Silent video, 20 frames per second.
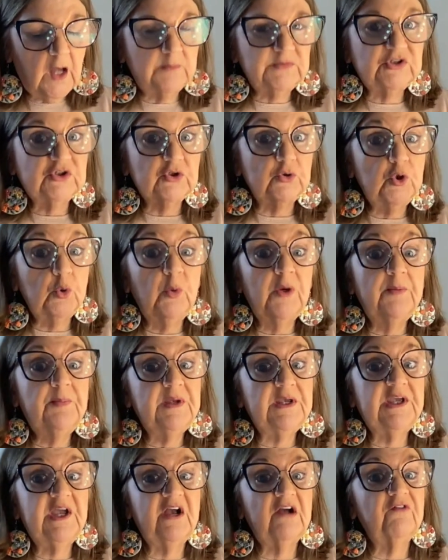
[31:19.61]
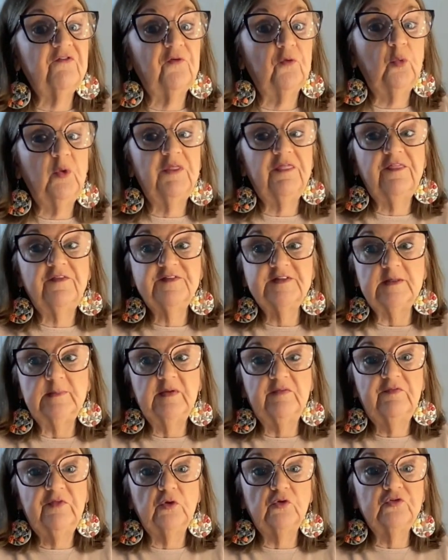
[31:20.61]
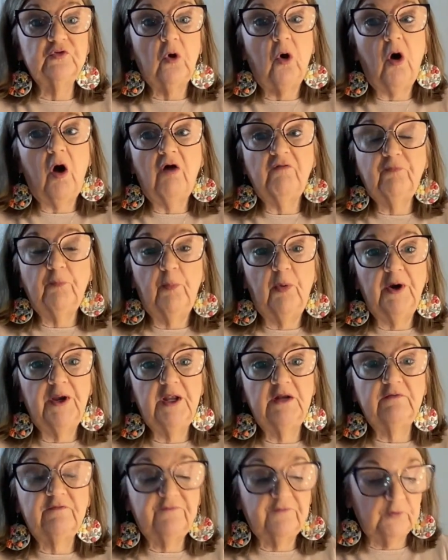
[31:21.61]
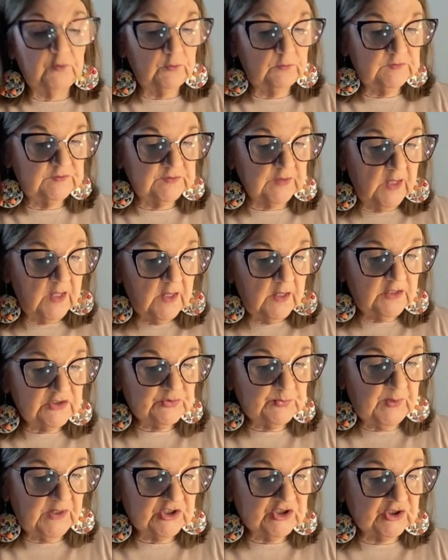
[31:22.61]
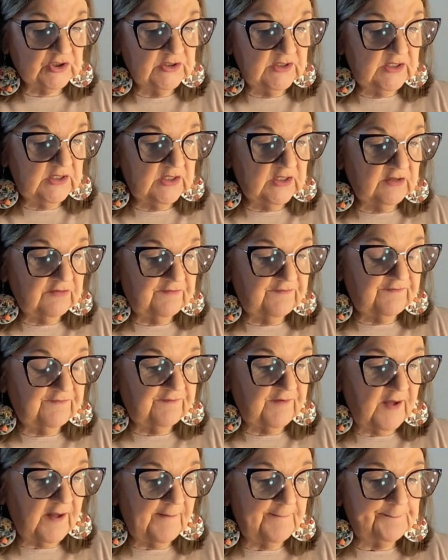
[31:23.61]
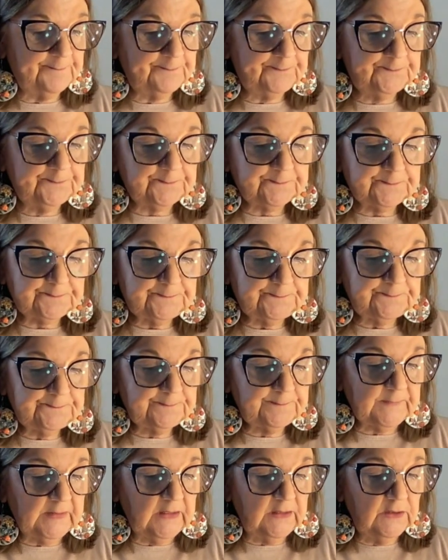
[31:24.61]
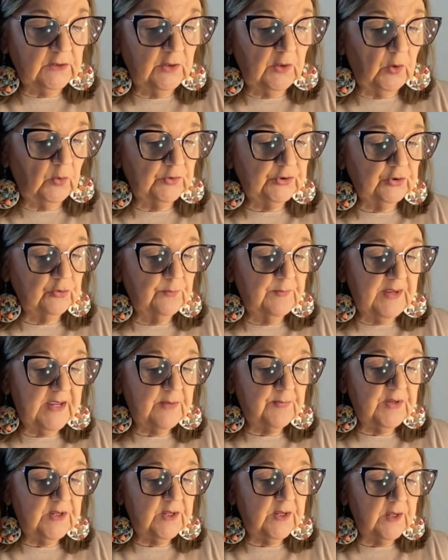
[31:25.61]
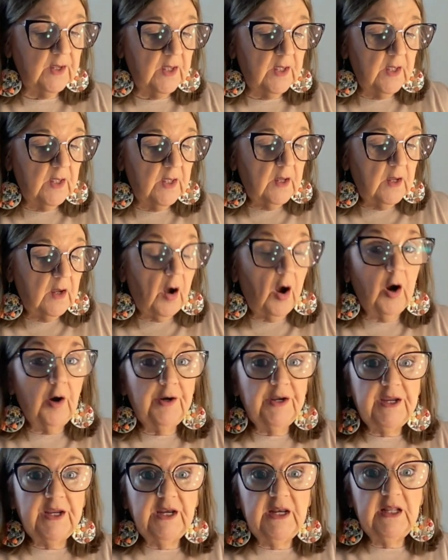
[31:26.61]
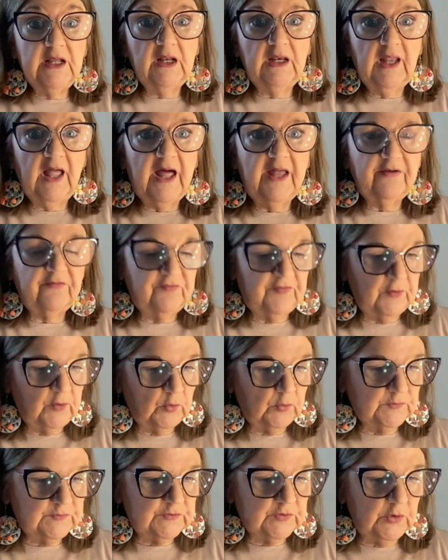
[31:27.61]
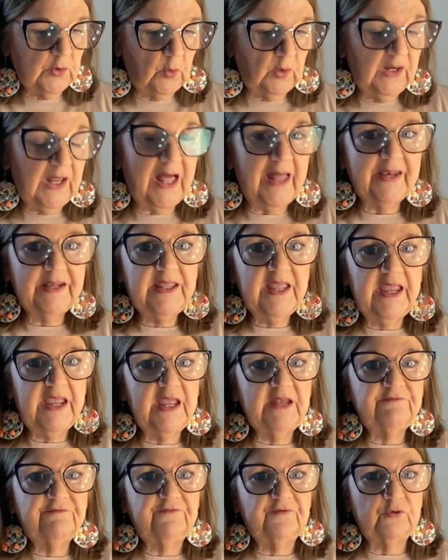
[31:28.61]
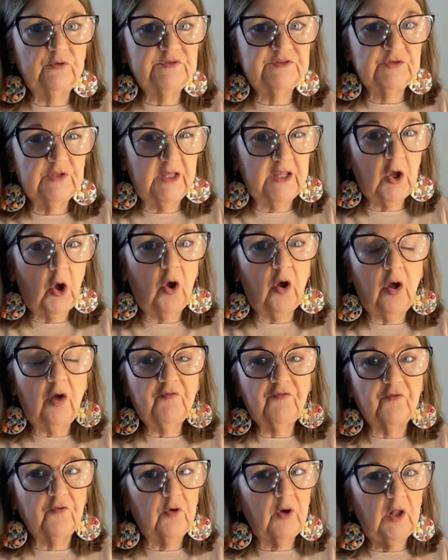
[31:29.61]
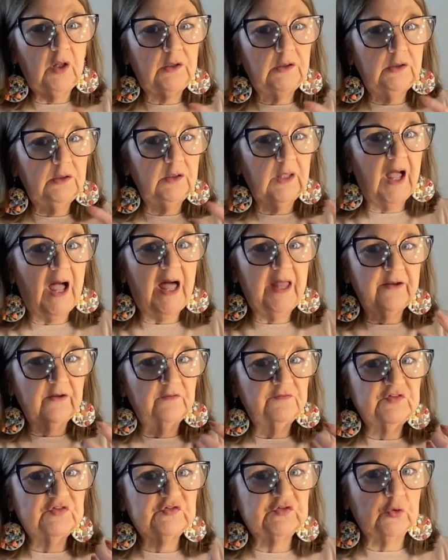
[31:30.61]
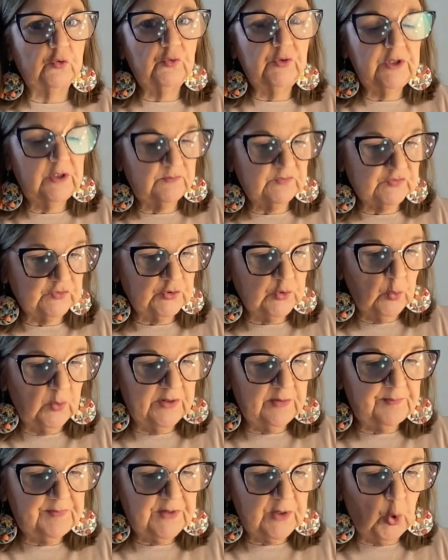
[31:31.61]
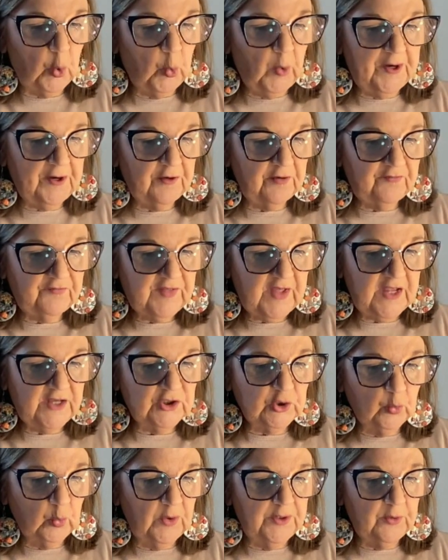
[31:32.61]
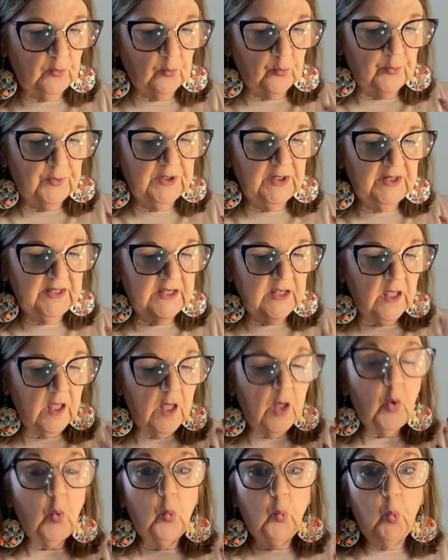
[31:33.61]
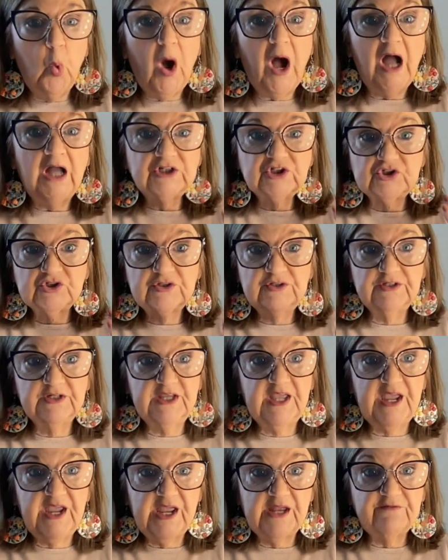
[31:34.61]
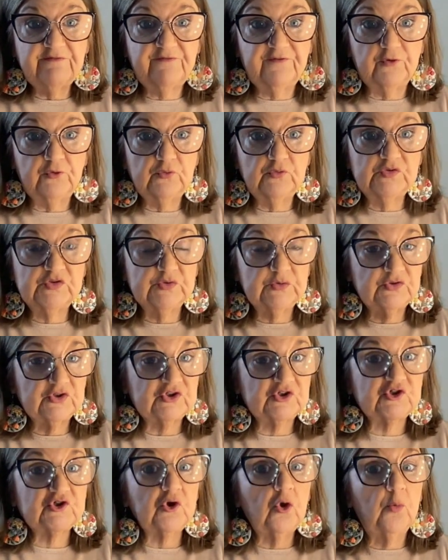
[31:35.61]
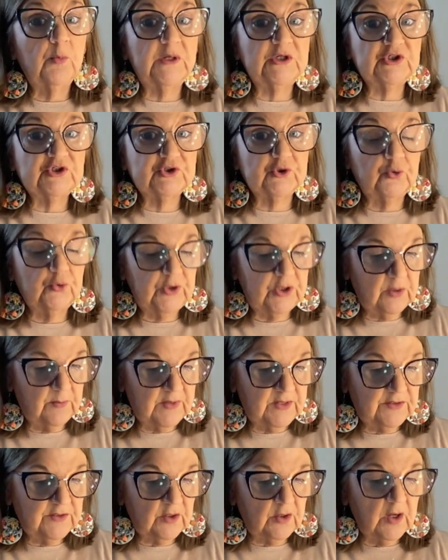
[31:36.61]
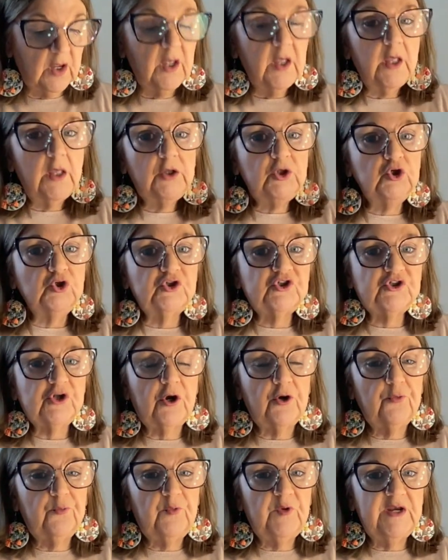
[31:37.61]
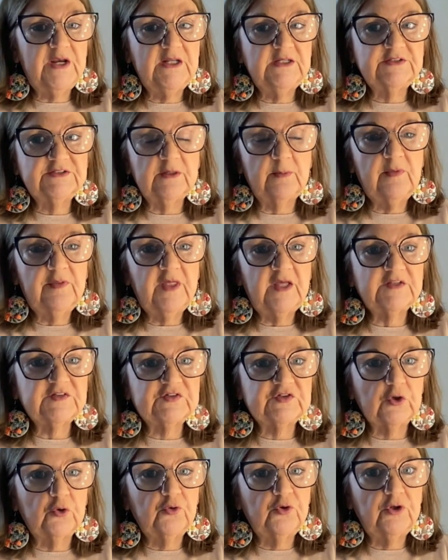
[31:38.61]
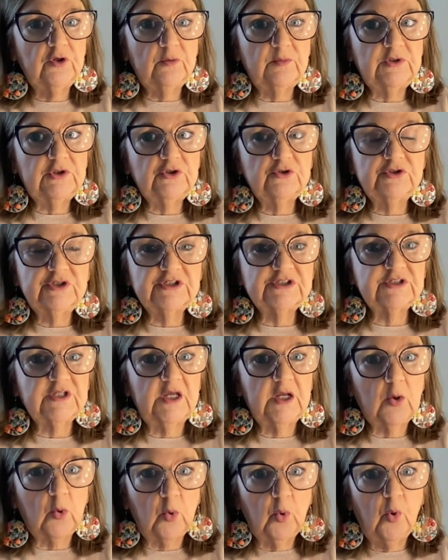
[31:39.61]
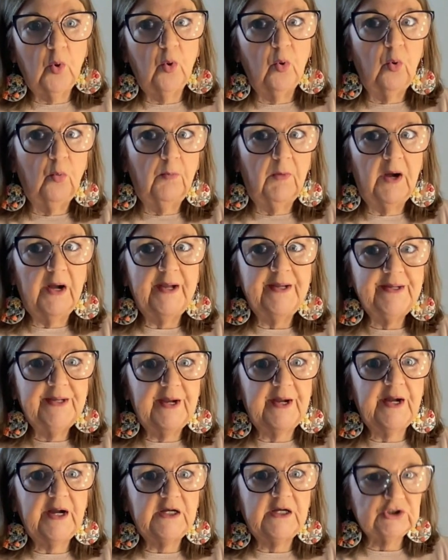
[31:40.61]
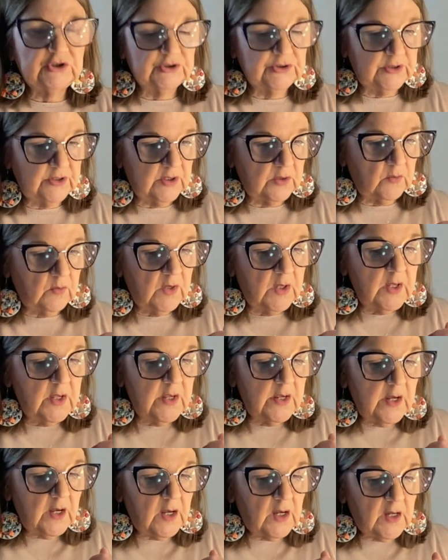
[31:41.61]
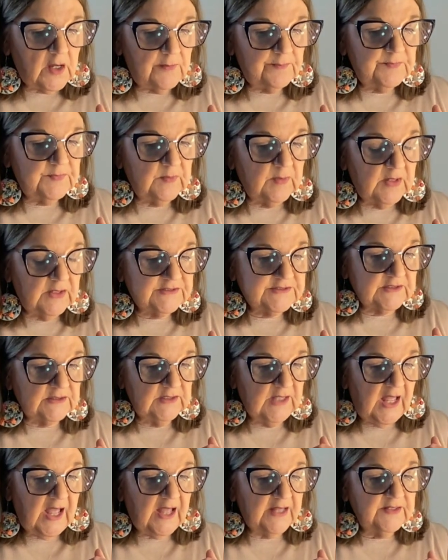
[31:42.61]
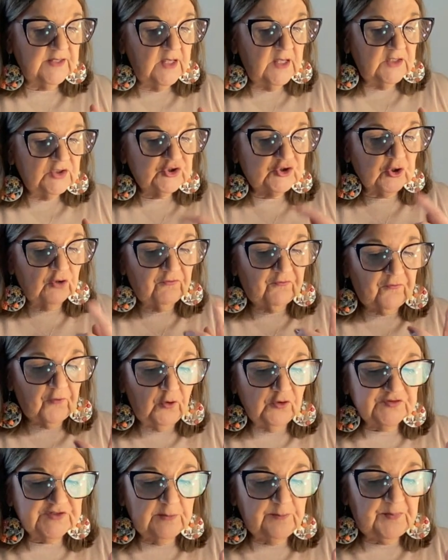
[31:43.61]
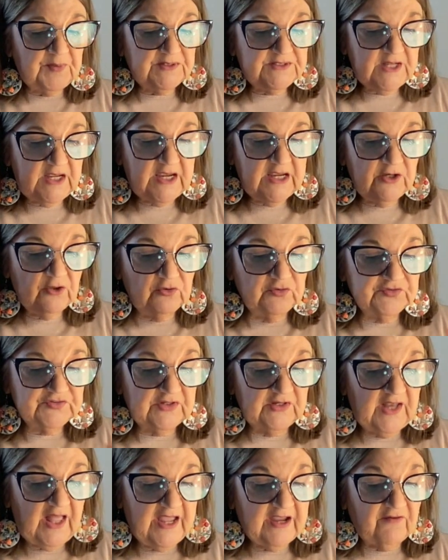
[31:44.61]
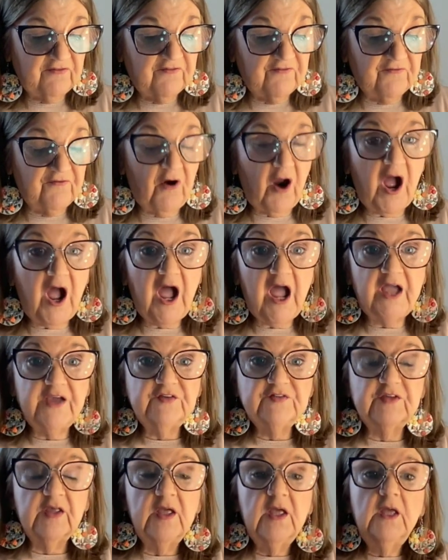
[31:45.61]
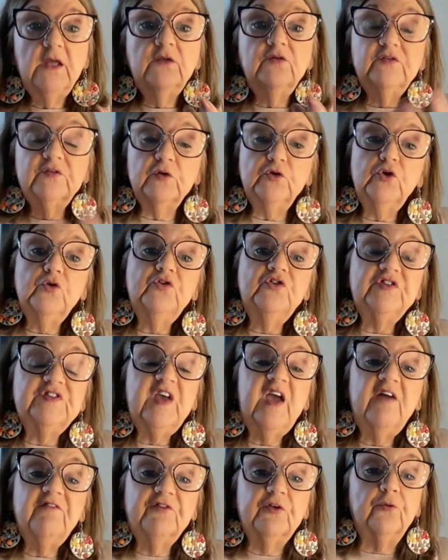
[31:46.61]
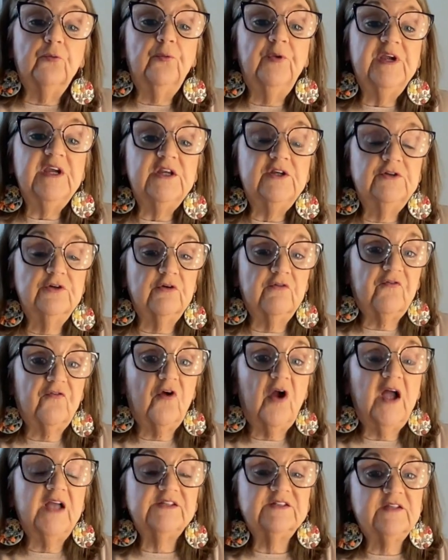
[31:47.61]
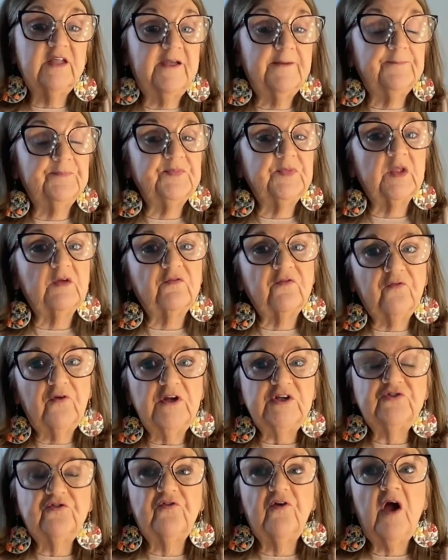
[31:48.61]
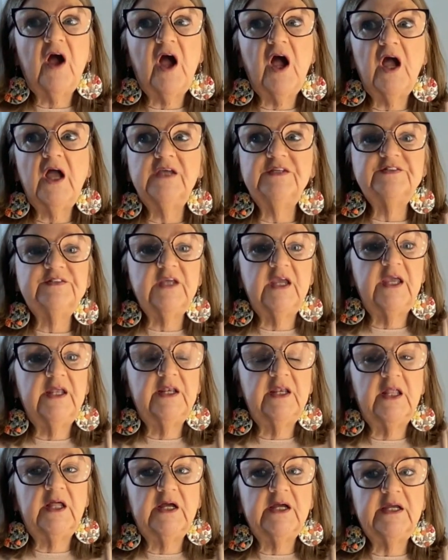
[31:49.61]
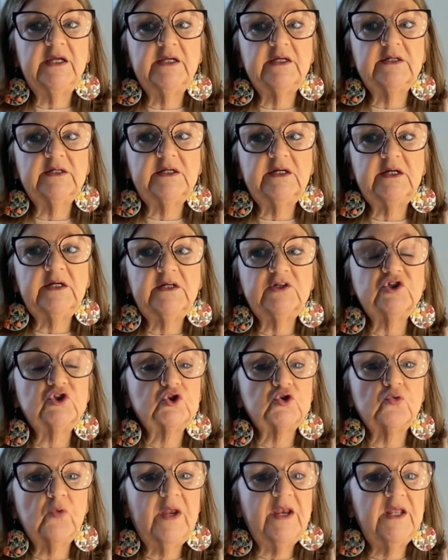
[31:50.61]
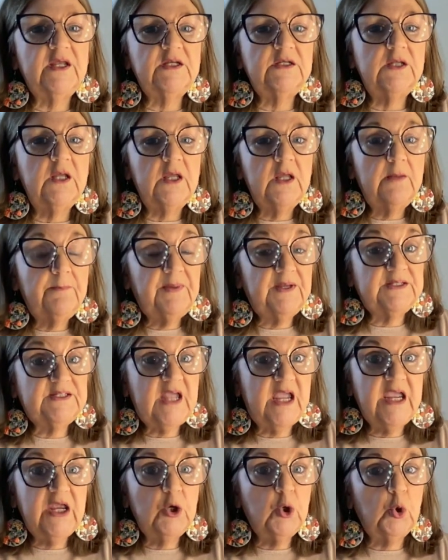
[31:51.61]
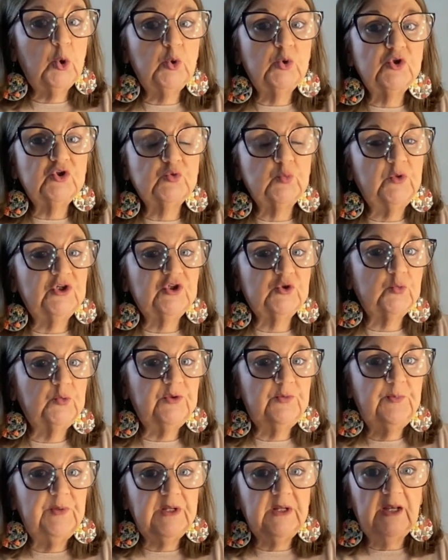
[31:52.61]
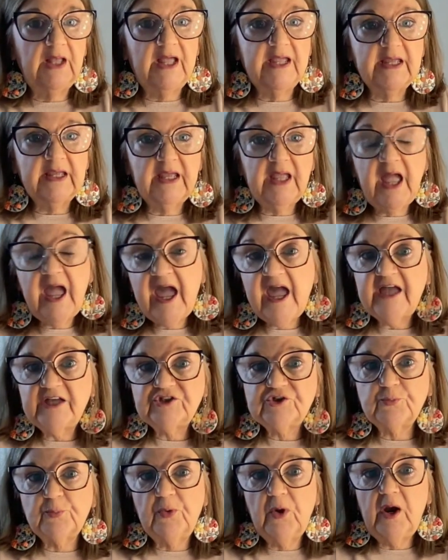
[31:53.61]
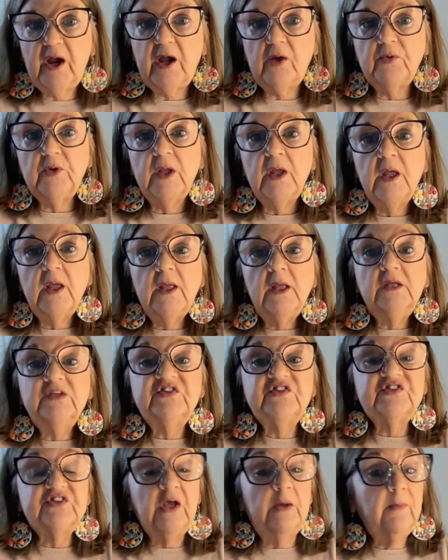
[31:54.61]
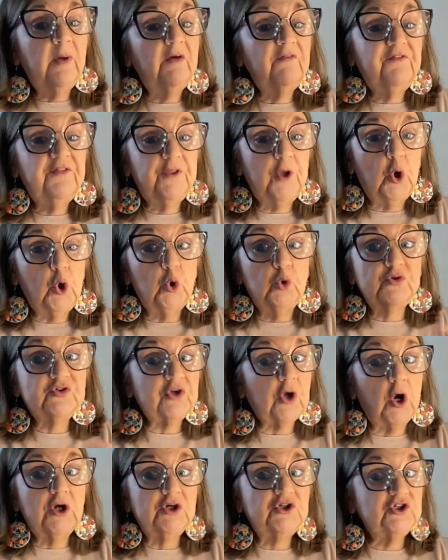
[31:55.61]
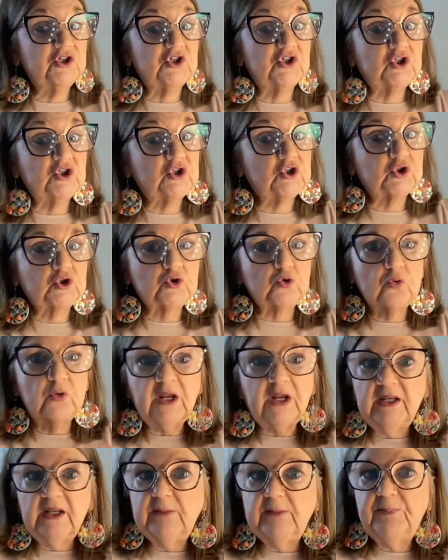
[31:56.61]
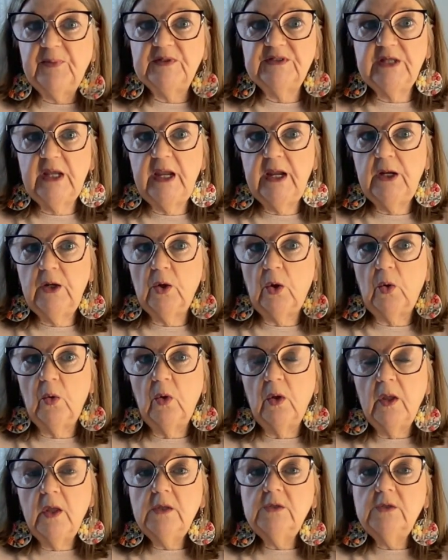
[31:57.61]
So you want to be careful with some of those off-brand foods, especially if you maybe are eating a lot of those. A lot of canned foods, they offer a lot of sodium, so you want to be aware of that, and you want to really watch the canned foods. There's so much sodium in there. You start reading some of that sodium and you're just like, oh my gosh, it's a lot. So frozen potatoes, like fries, so you just have to read your fries, like french fries, and like shredded potatoes, which would be like a hash brown. Some of those are just strictly potato.